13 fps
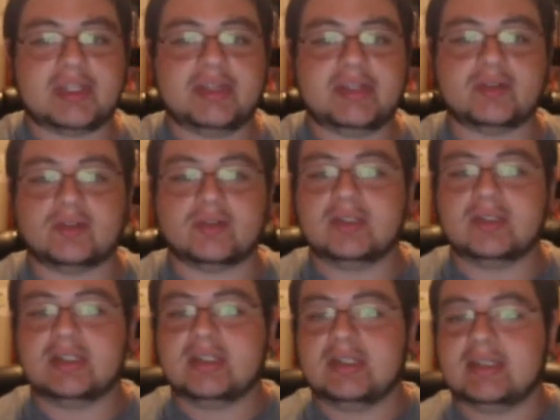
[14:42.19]
heal,
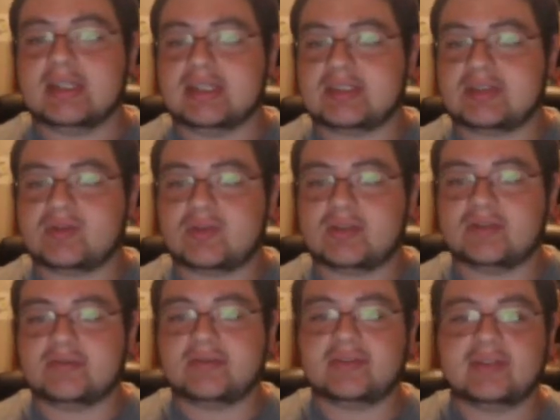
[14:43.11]
it sort
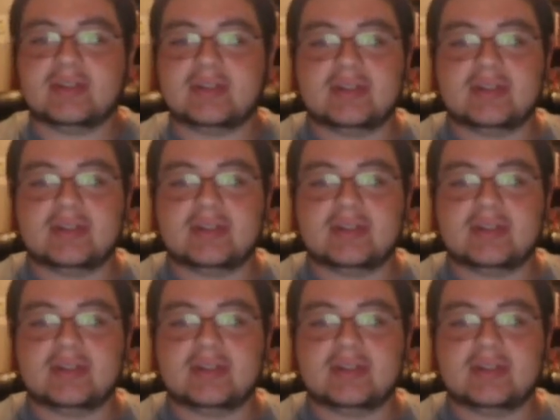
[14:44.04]
of